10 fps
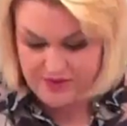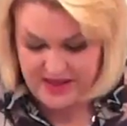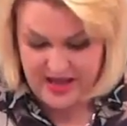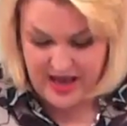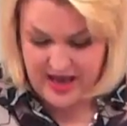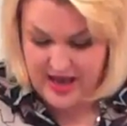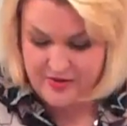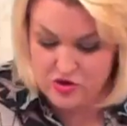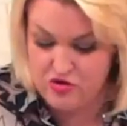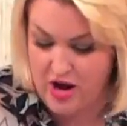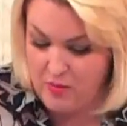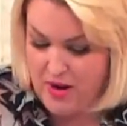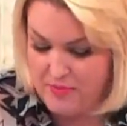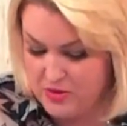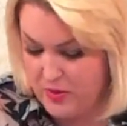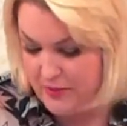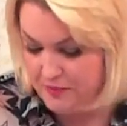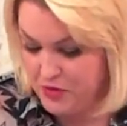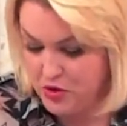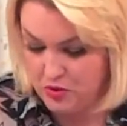the, uh, the dry wipe as well,
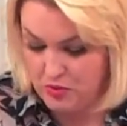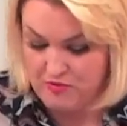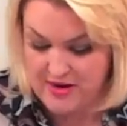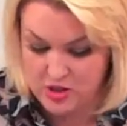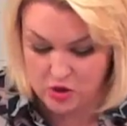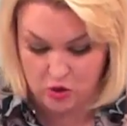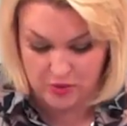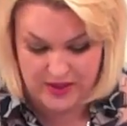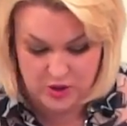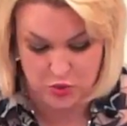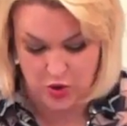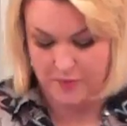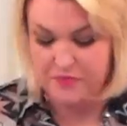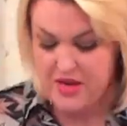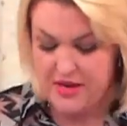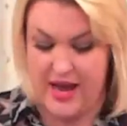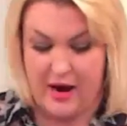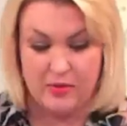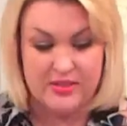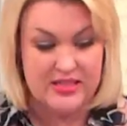so that we're ready to go with each one.
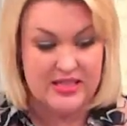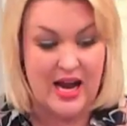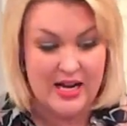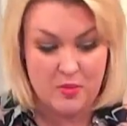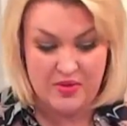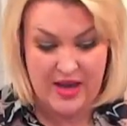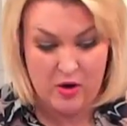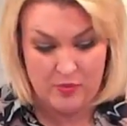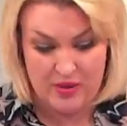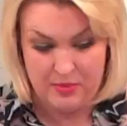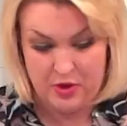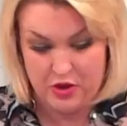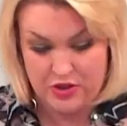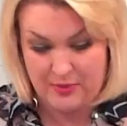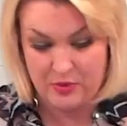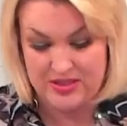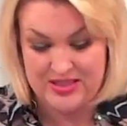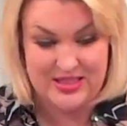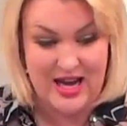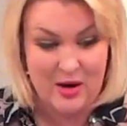Now, starting with that hummingbird, I'm going to
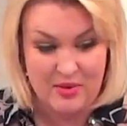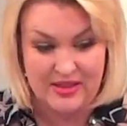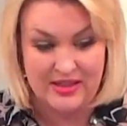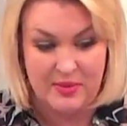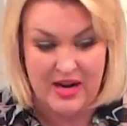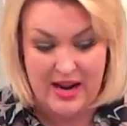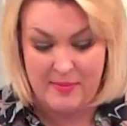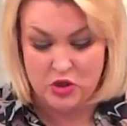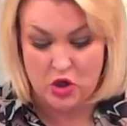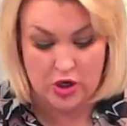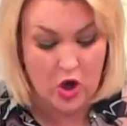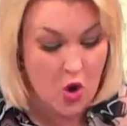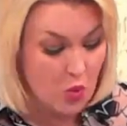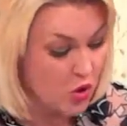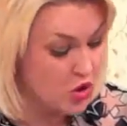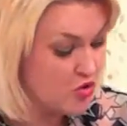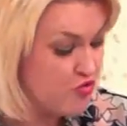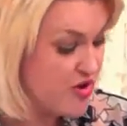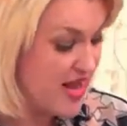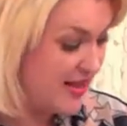start with a little bit of lemon tonic. We're going to
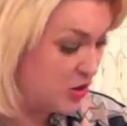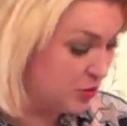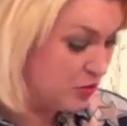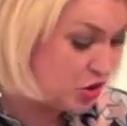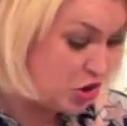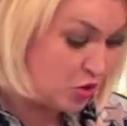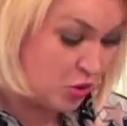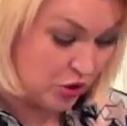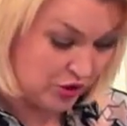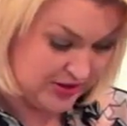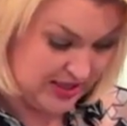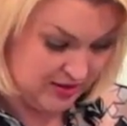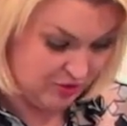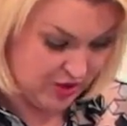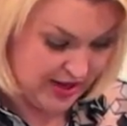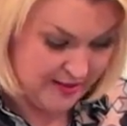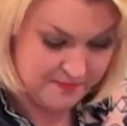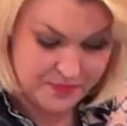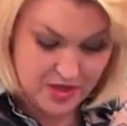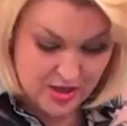create some new colours here,
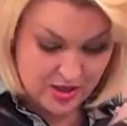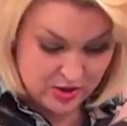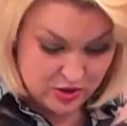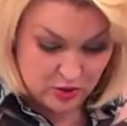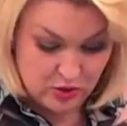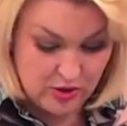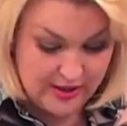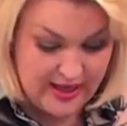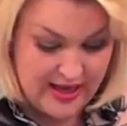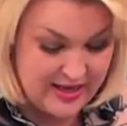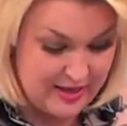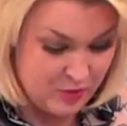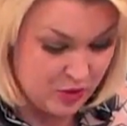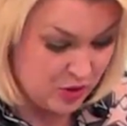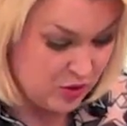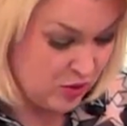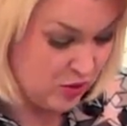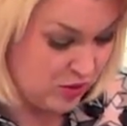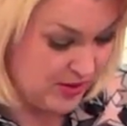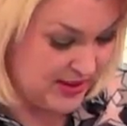okay? So again, I'm going to
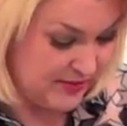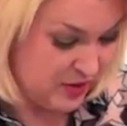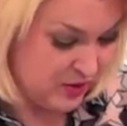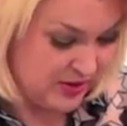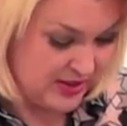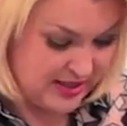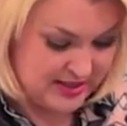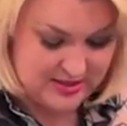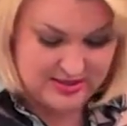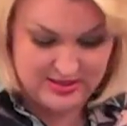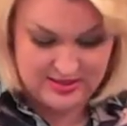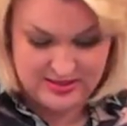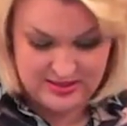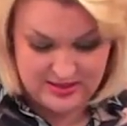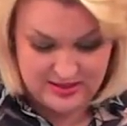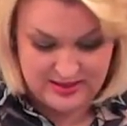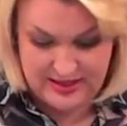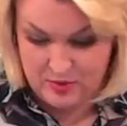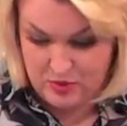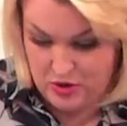go, let's have a look, nice
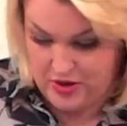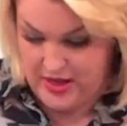clear one on